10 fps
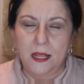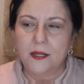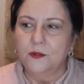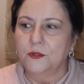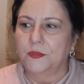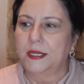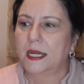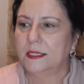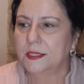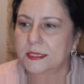I don't know that
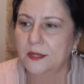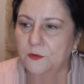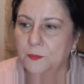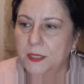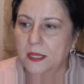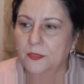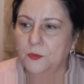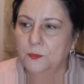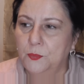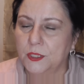anything's ever beyond
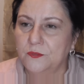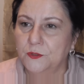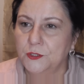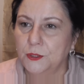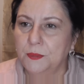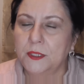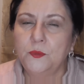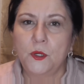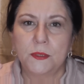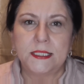the point of return, but it
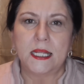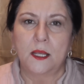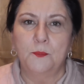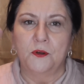would almost take a